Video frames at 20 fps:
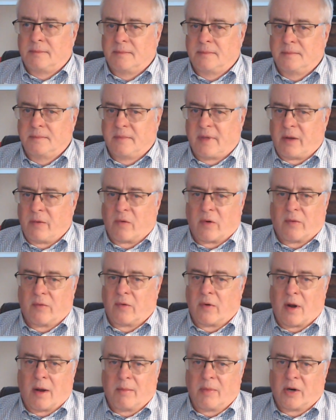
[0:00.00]
they weren't
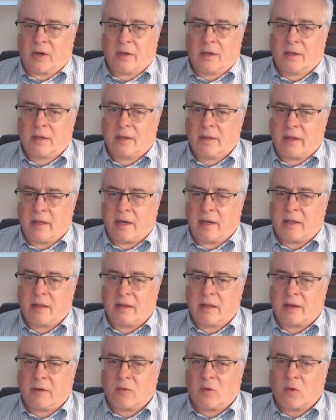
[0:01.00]
rubber,
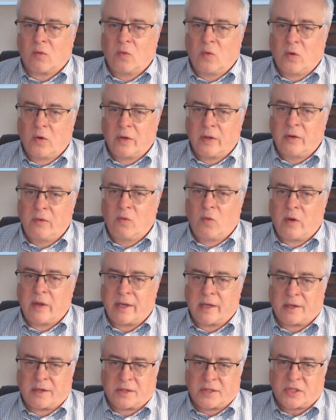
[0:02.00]
they were wood
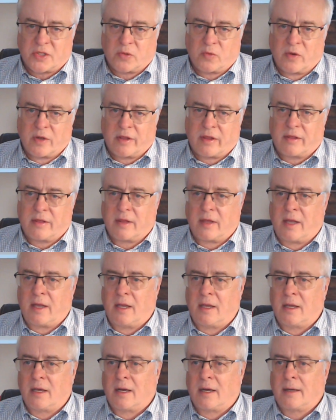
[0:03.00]
wheels with
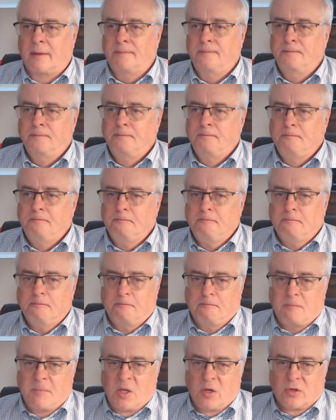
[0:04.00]
a,
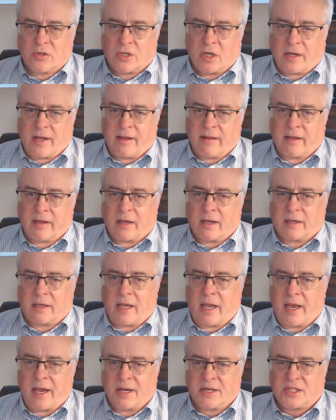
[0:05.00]
usually I think a
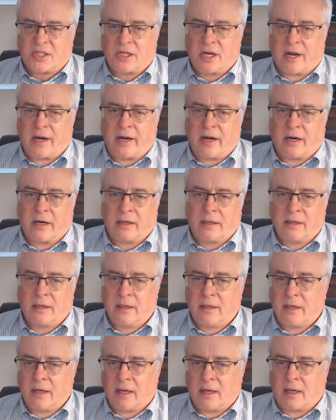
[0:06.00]
cast iron
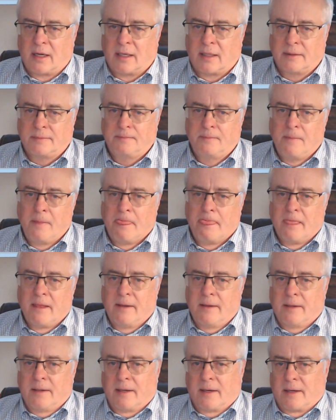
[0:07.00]

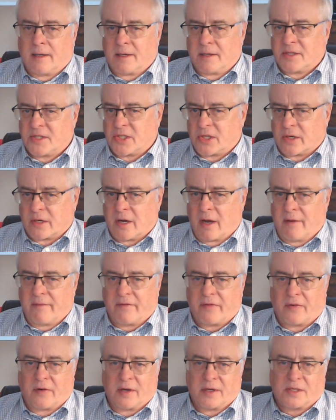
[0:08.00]

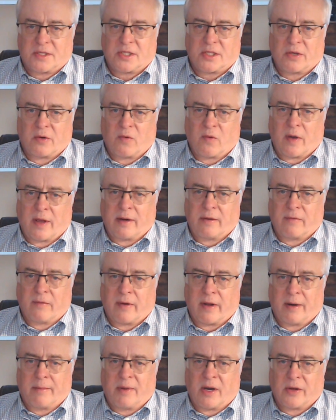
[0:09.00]
circumference that
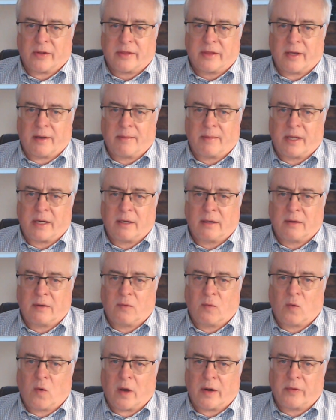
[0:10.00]
went about them,
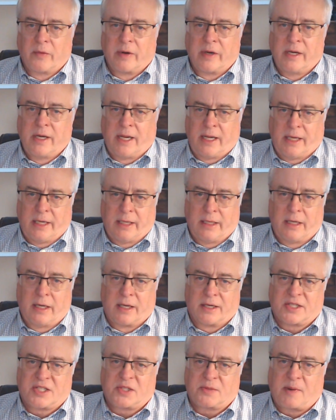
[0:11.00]
and one would need
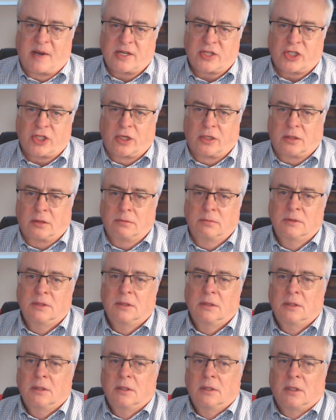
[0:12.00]
a special
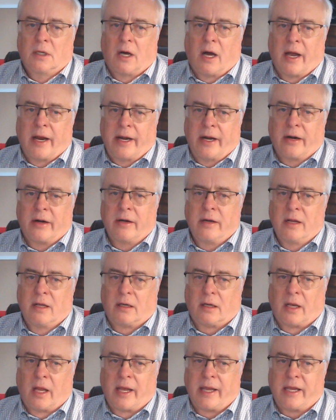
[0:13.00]
iron
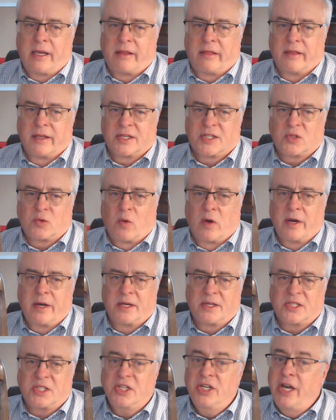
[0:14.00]
like this one.
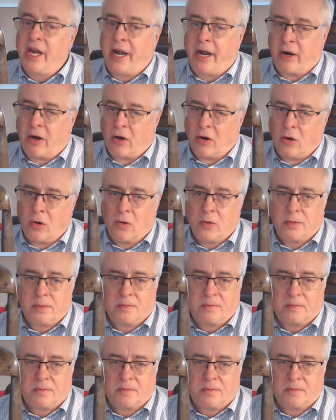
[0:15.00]
It's narrow